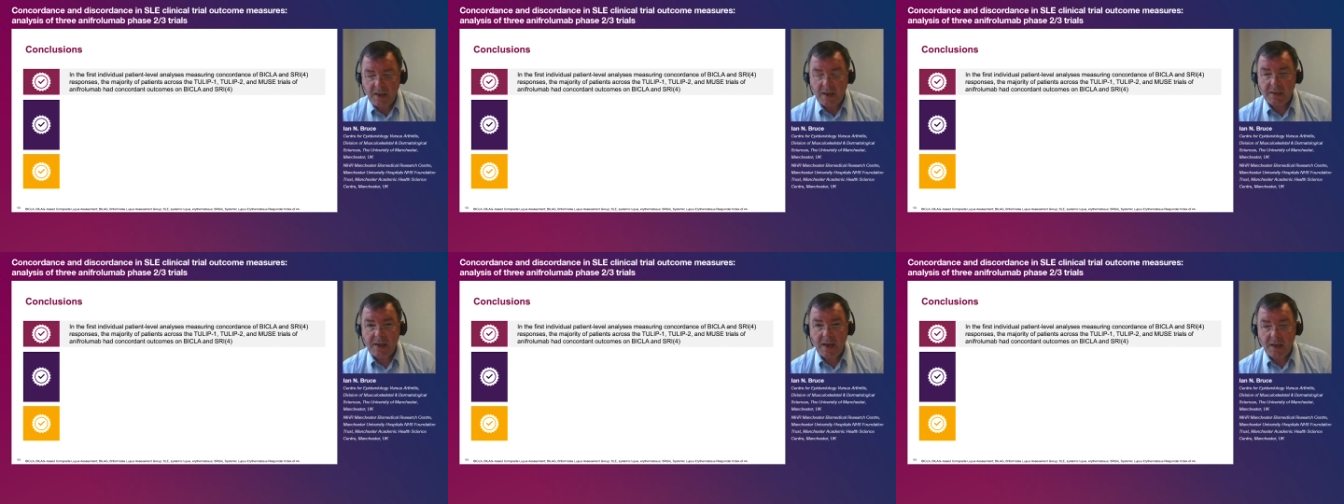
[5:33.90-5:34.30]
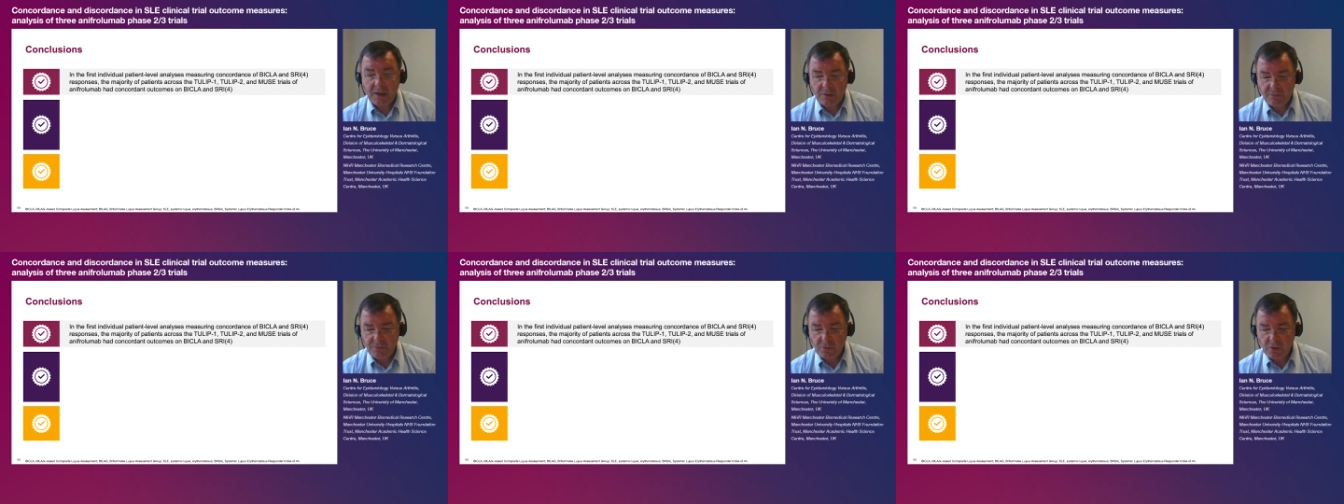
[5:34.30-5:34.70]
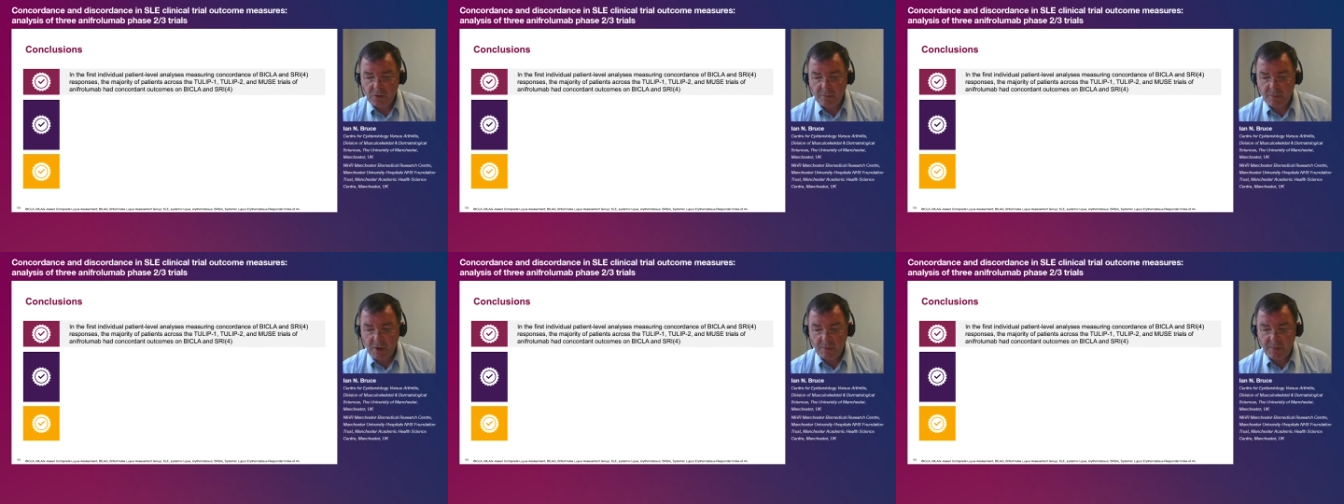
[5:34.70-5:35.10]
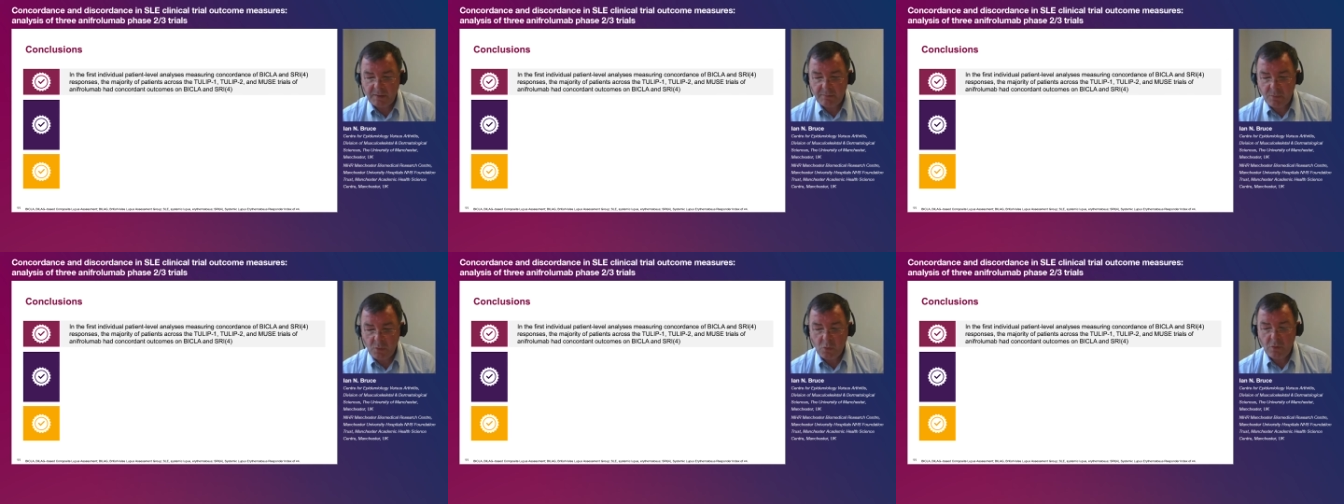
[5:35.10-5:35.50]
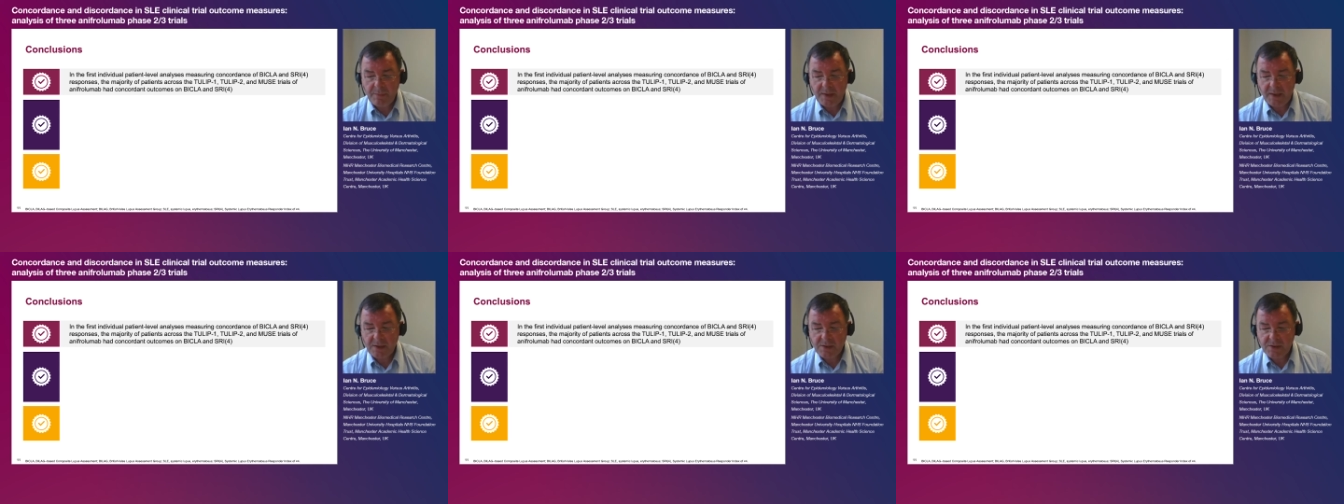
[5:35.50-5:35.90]
and anifrolumab had more
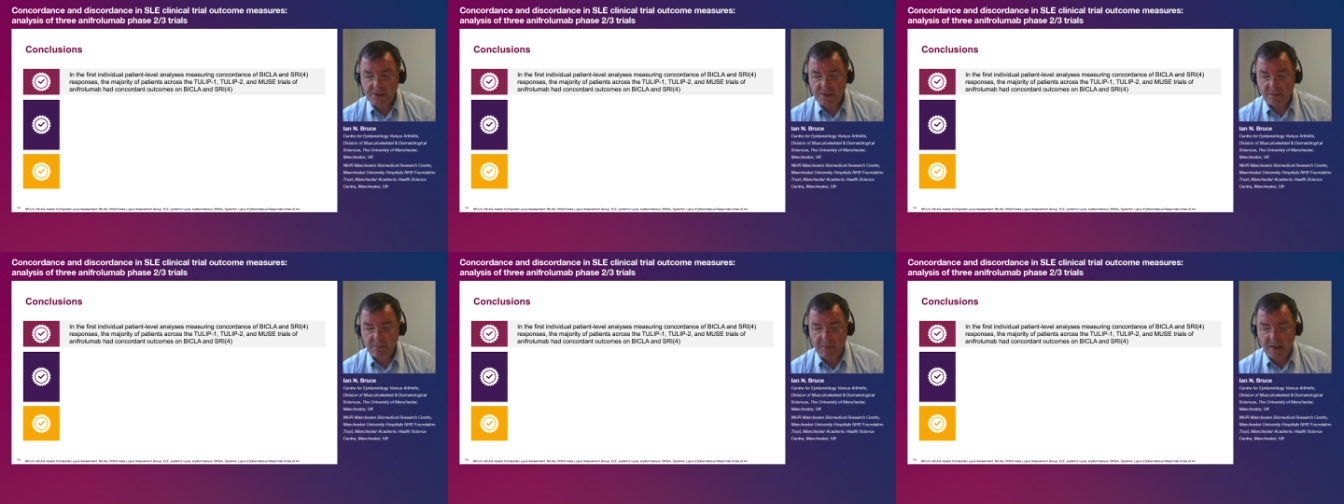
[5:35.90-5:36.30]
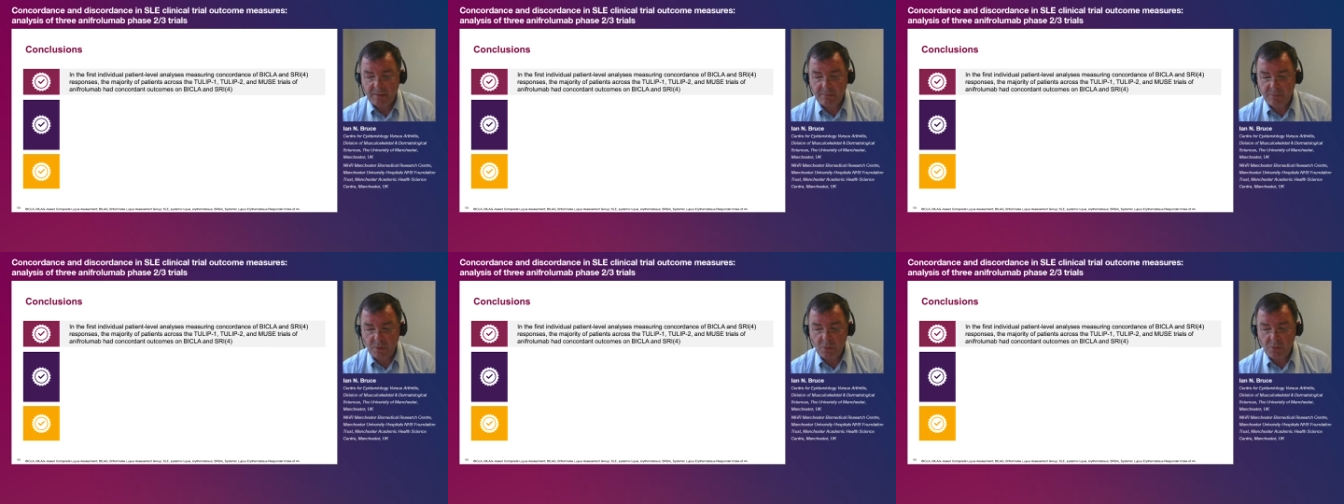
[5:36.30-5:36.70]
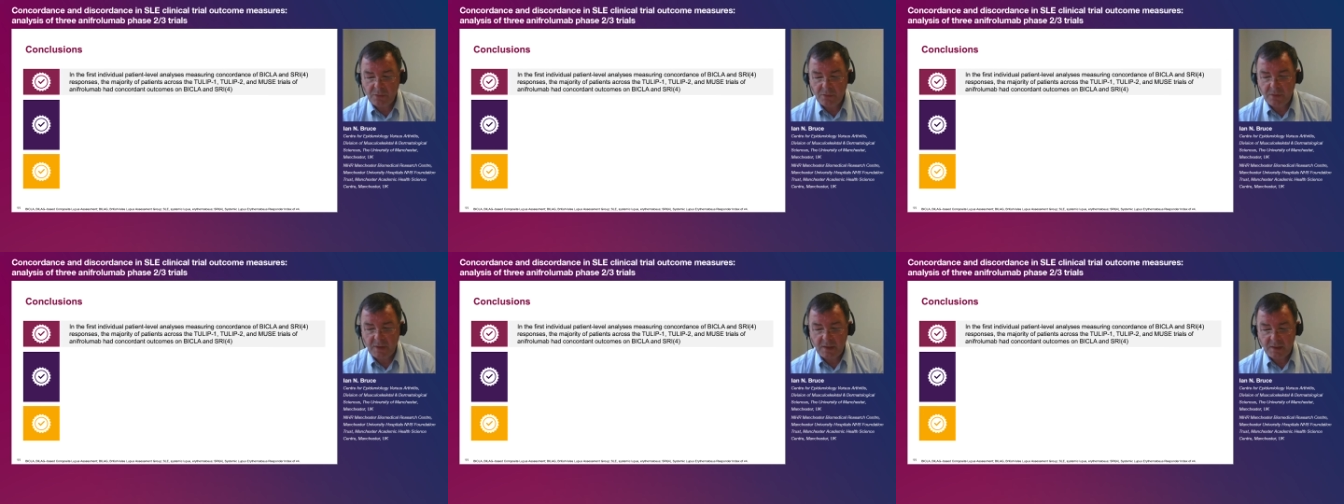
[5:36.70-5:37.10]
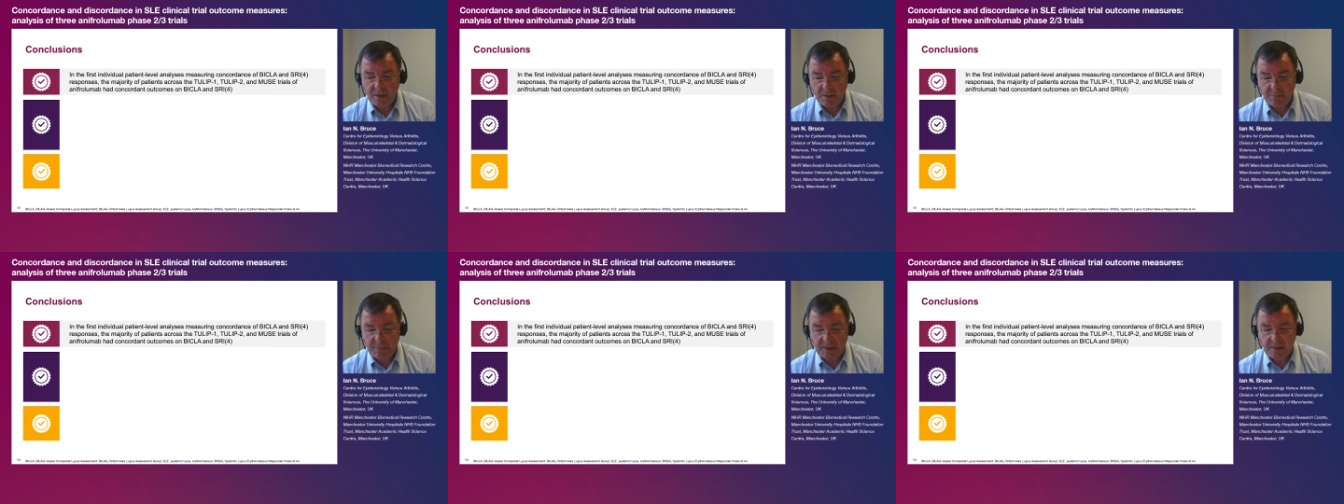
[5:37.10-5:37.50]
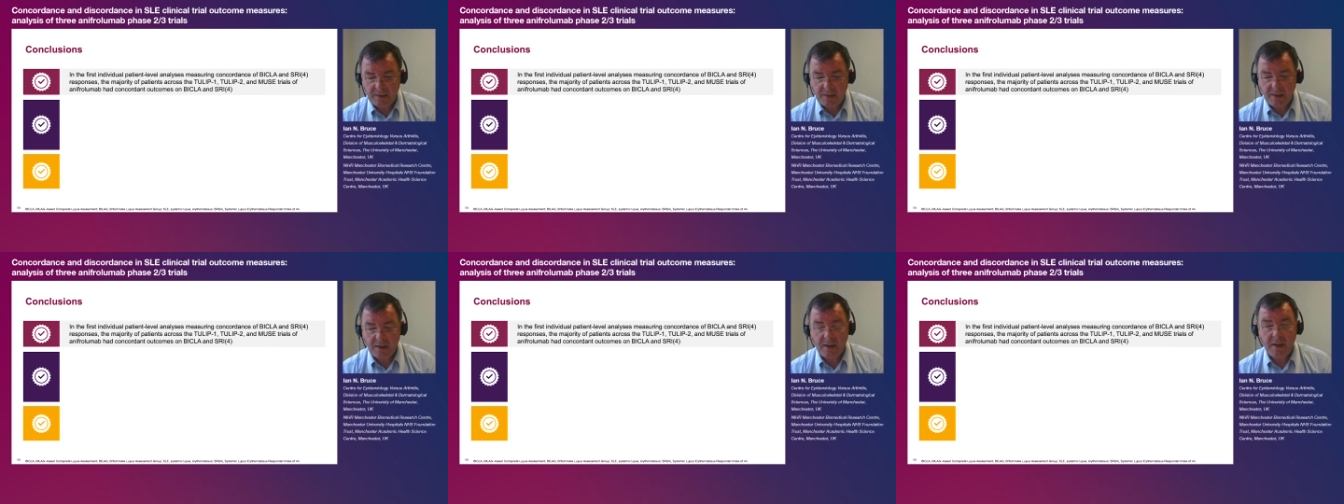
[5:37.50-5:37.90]
patients that met both the
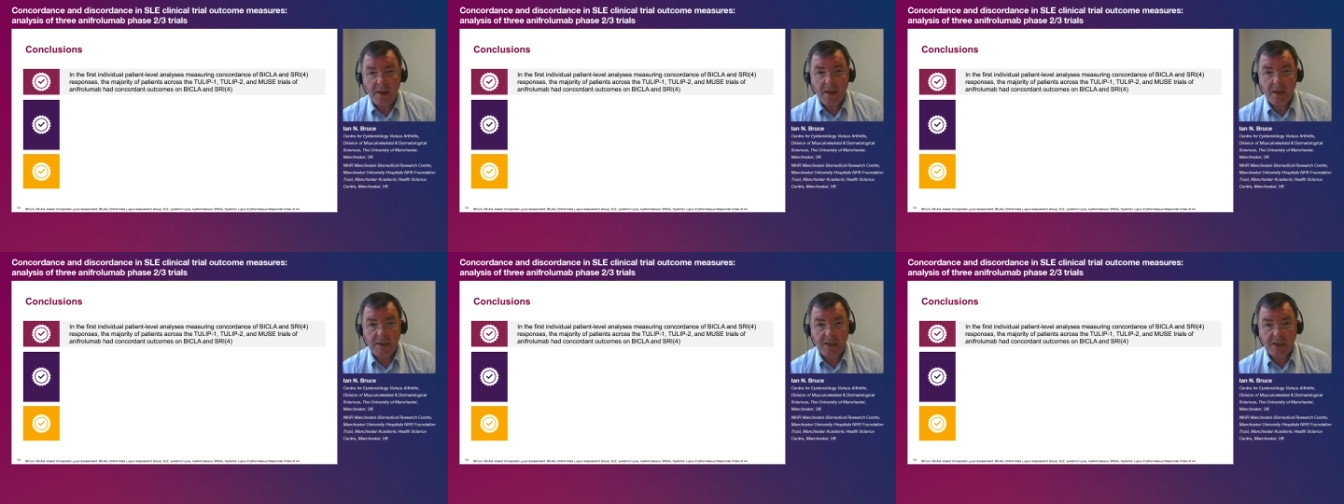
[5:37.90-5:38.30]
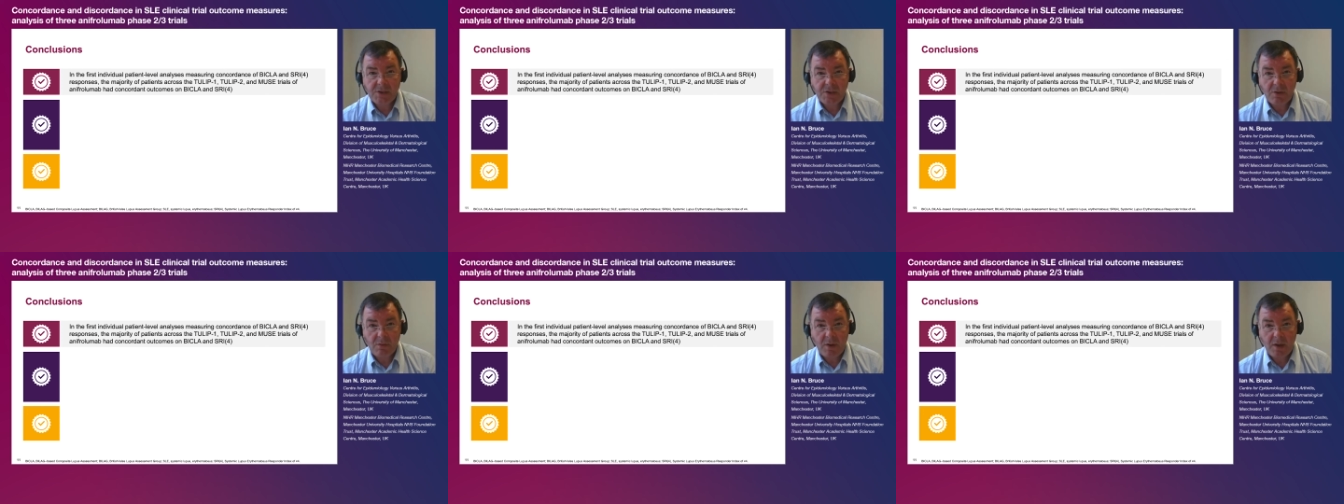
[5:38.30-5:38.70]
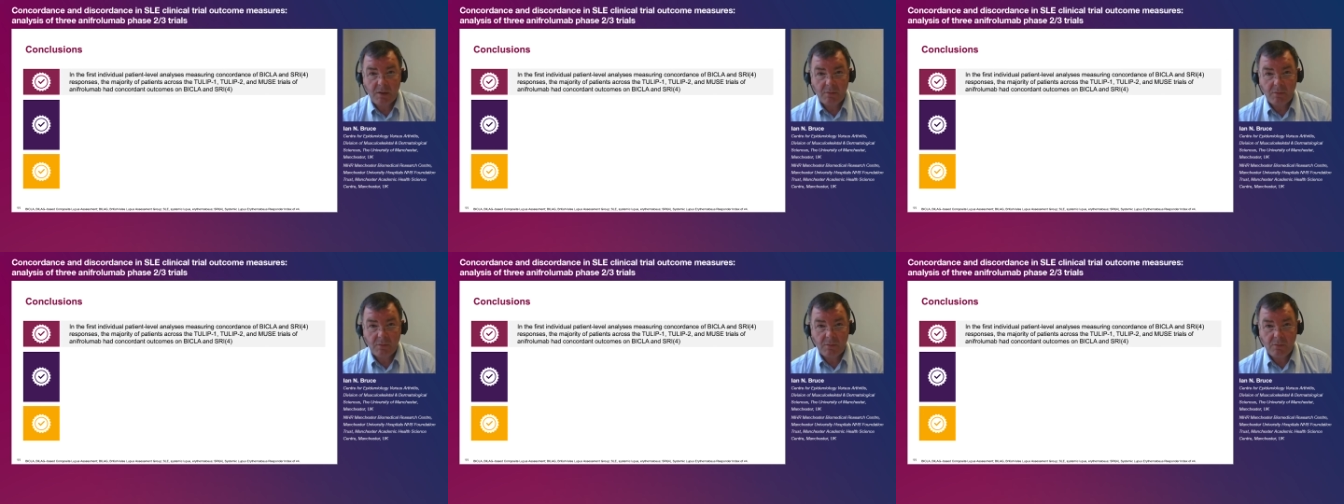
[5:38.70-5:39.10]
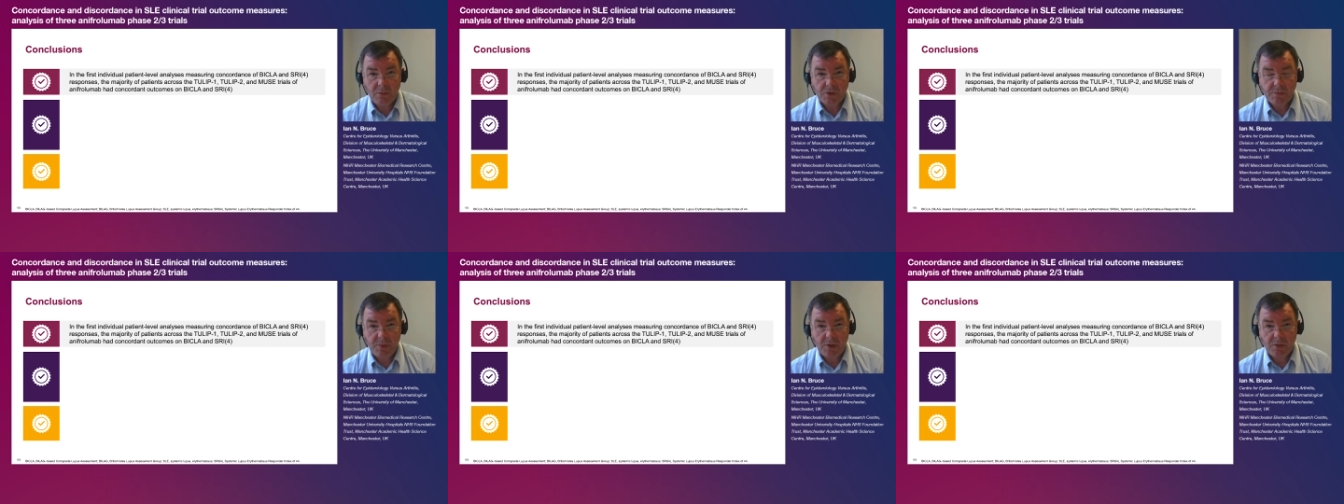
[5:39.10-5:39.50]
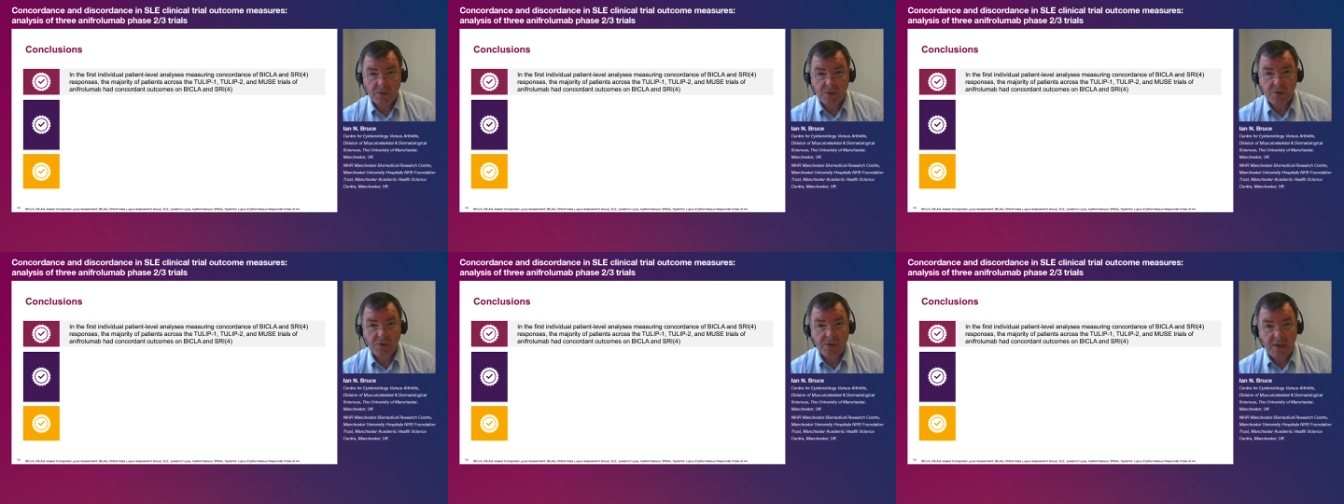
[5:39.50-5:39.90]
BICLA and SRI
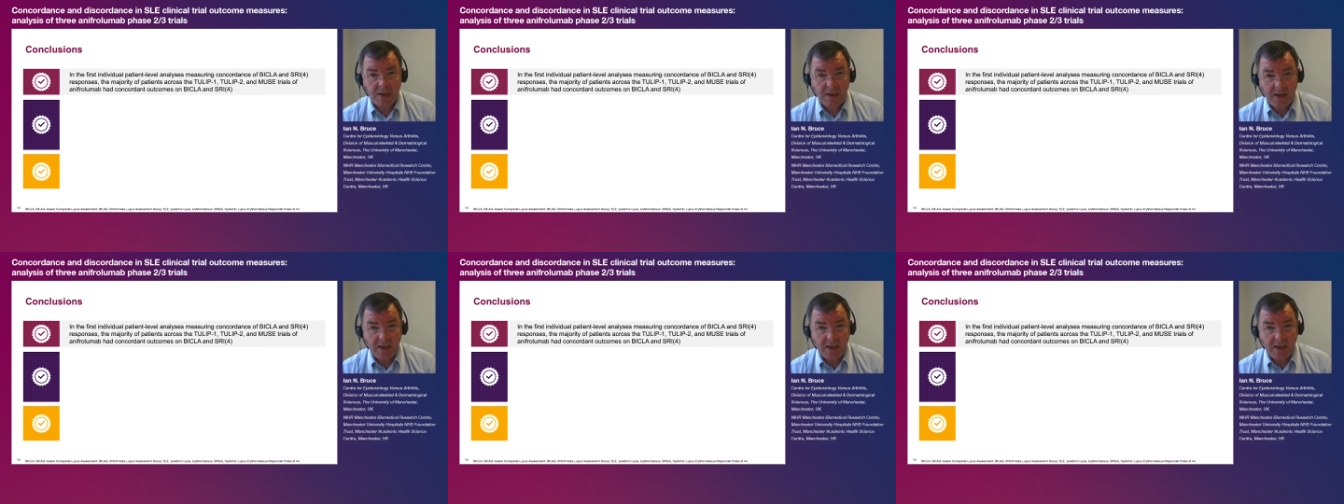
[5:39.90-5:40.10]
responses,